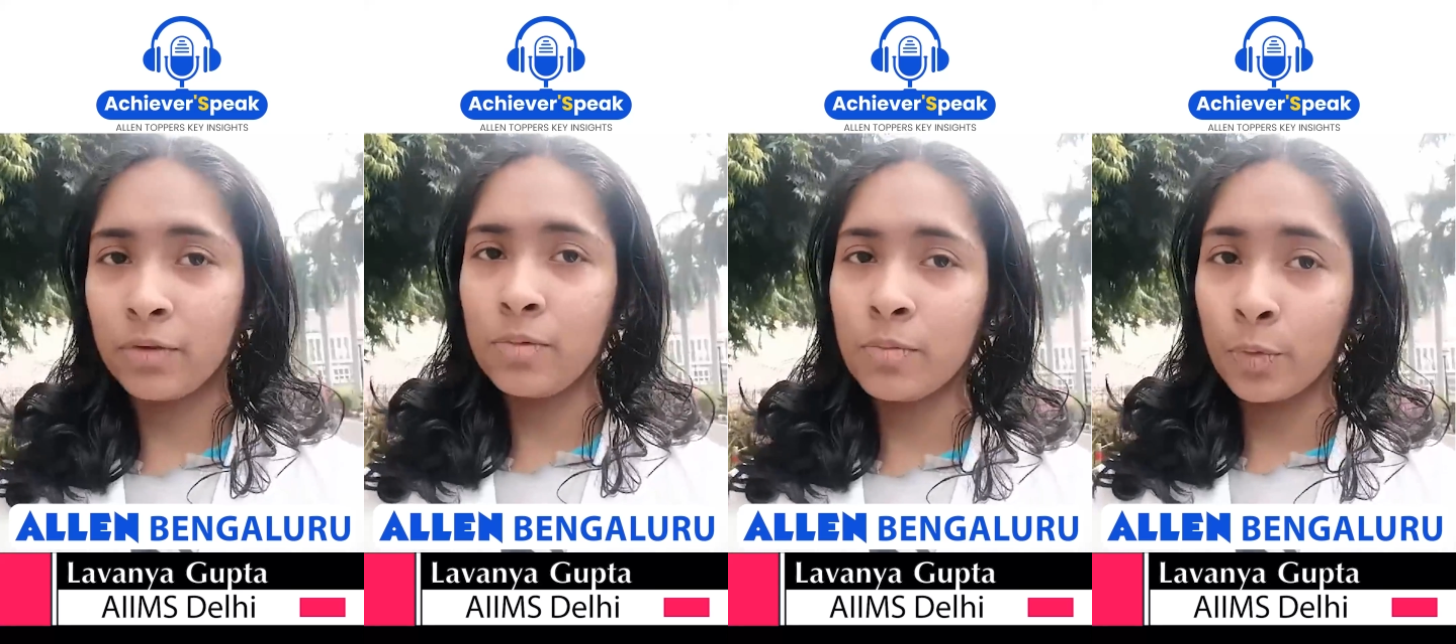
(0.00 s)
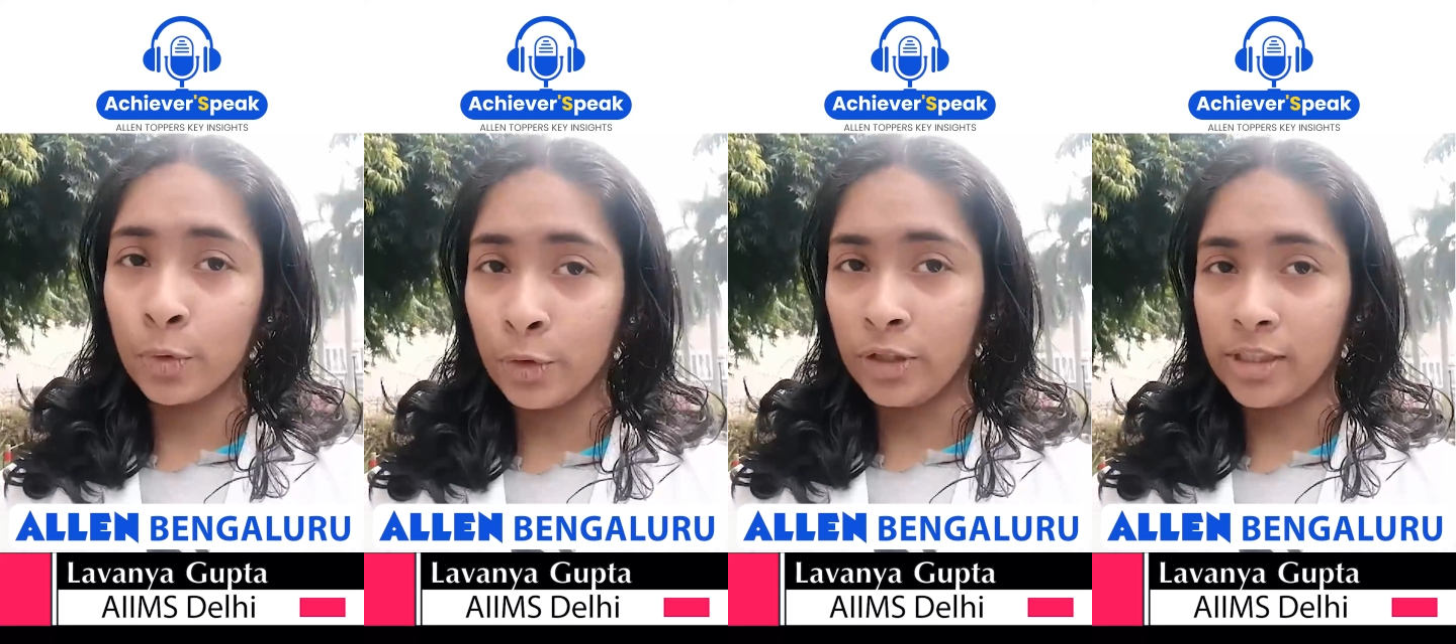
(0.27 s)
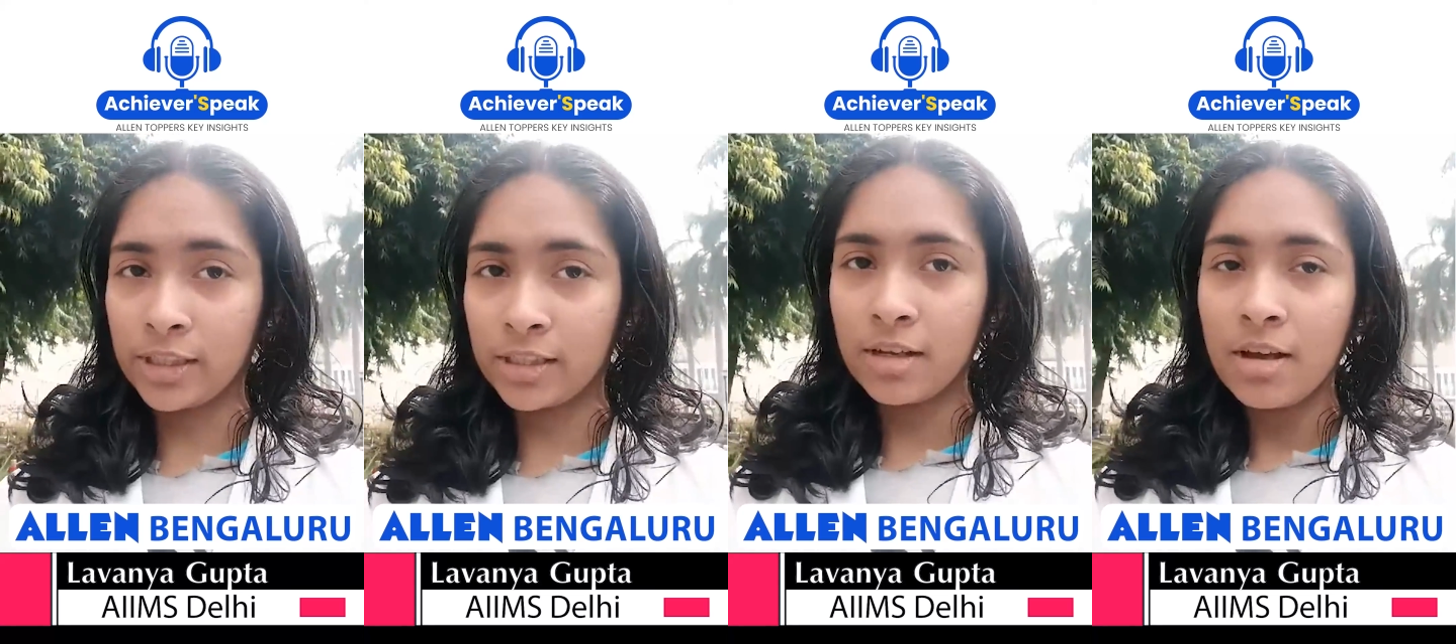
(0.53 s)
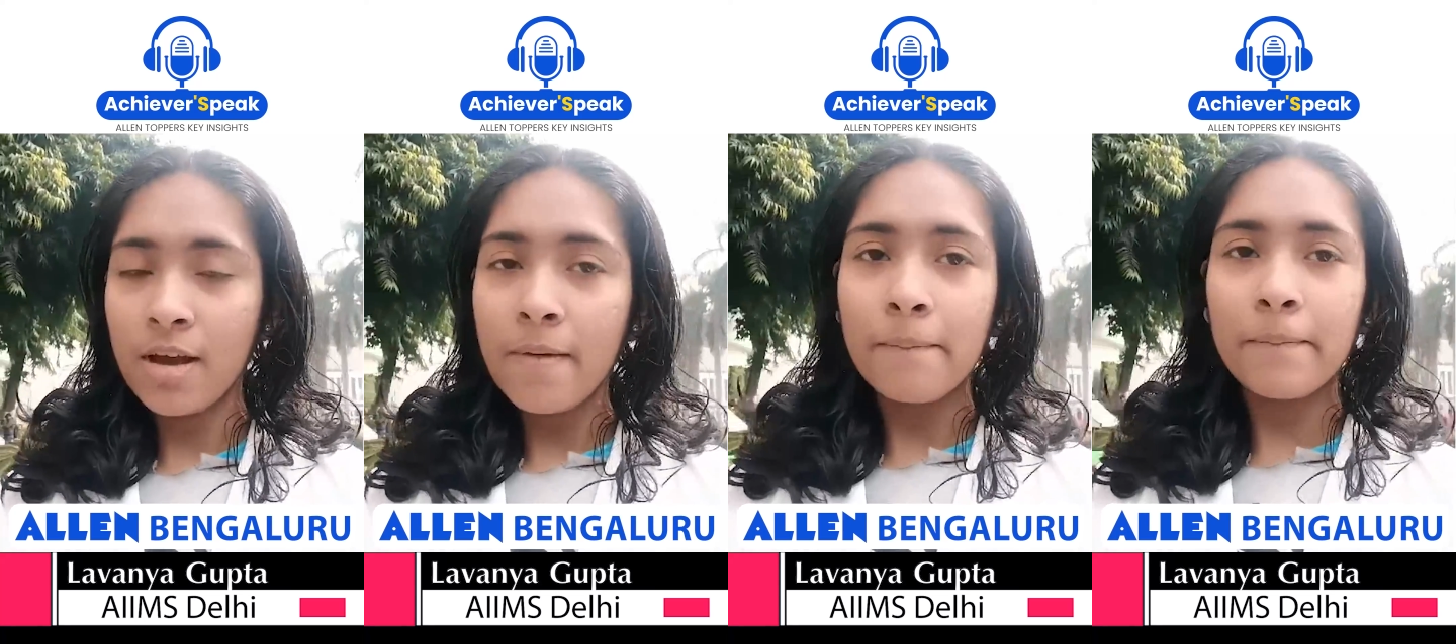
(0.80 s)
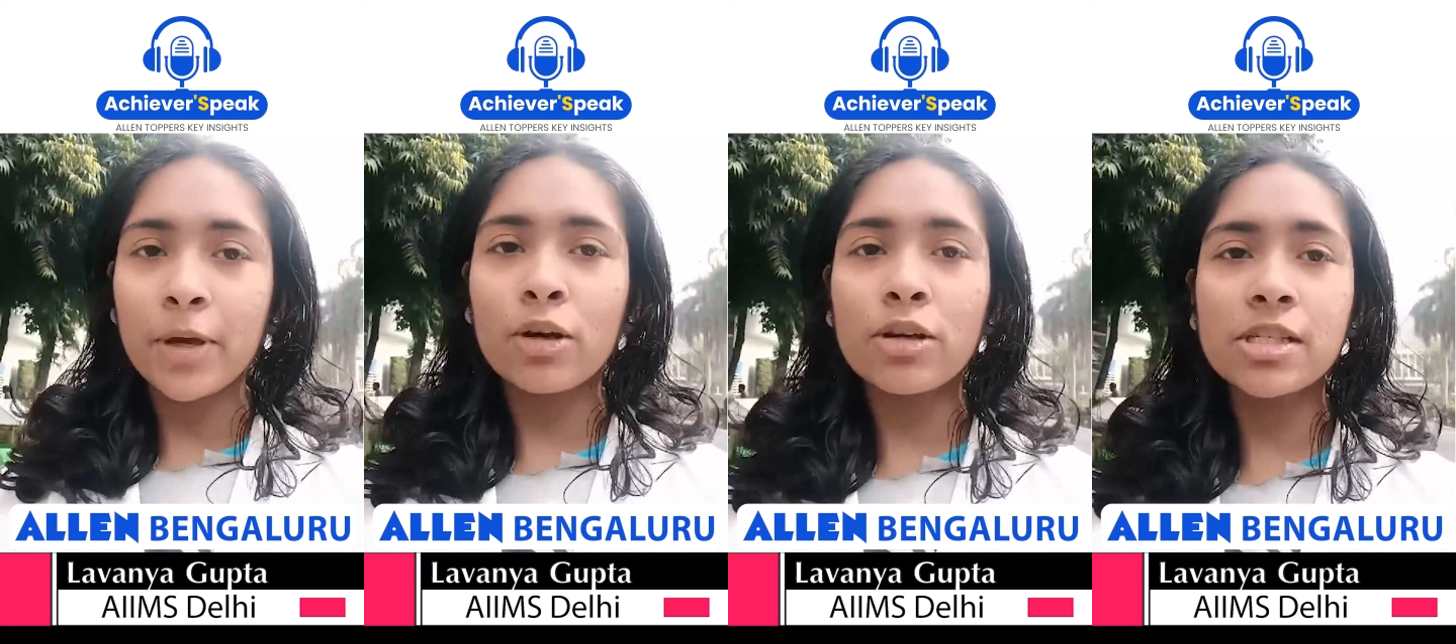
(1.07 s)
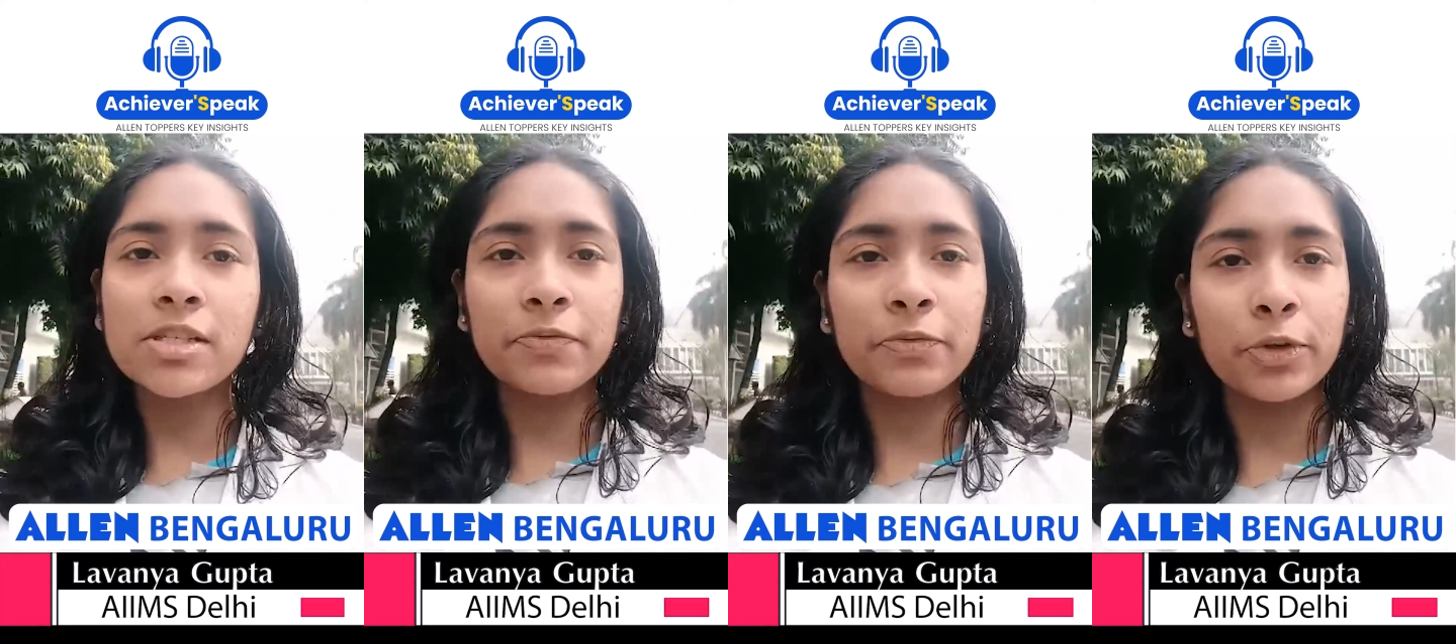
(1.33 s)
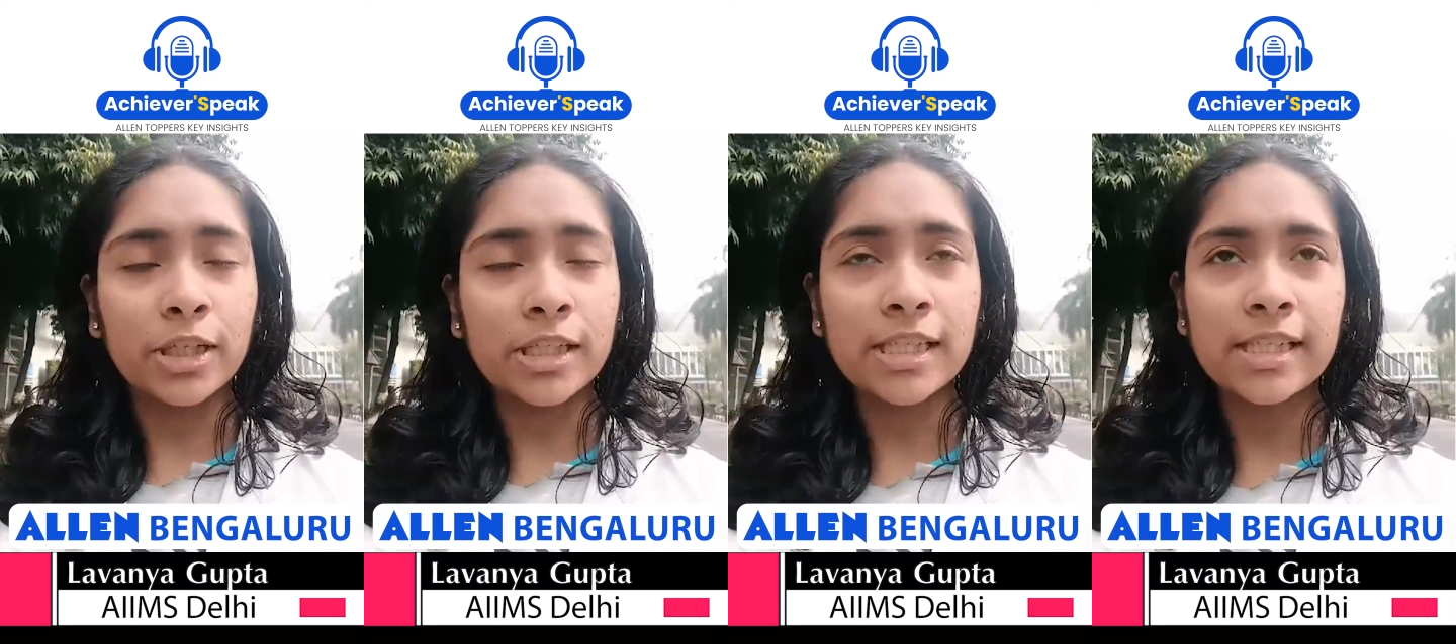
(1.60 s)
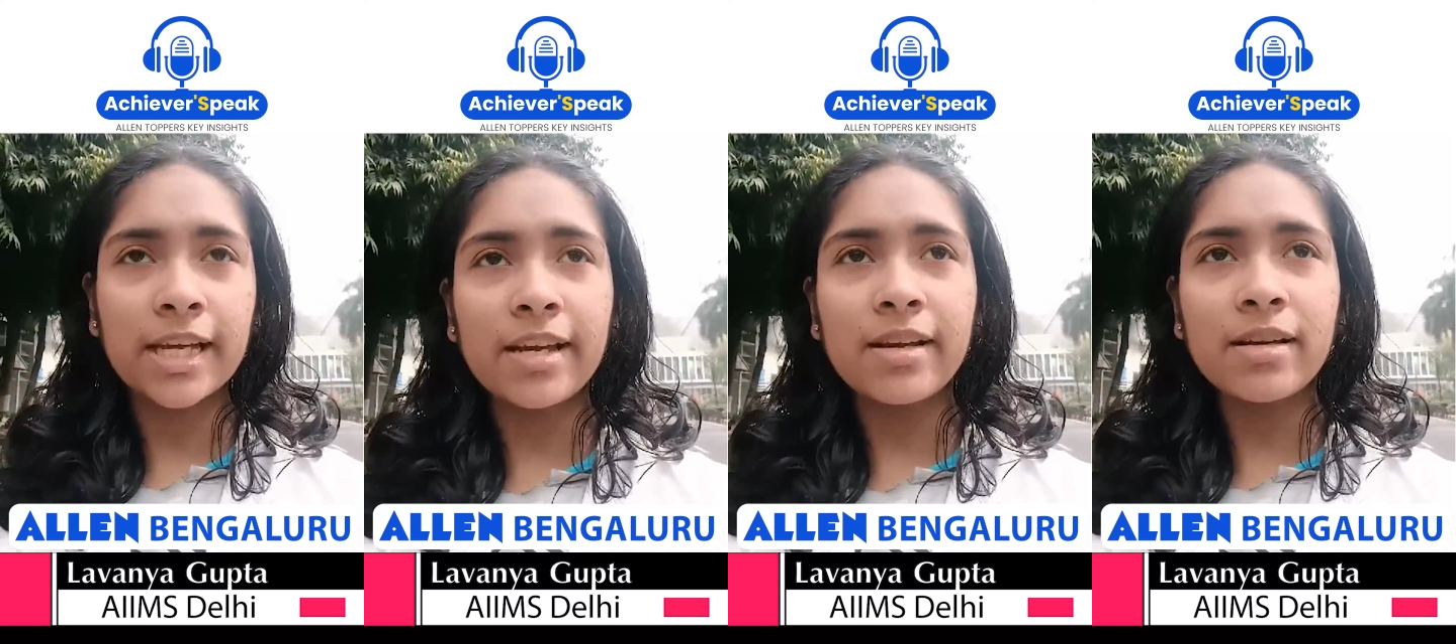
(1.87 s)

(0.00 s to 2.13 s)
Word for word: boards because first thing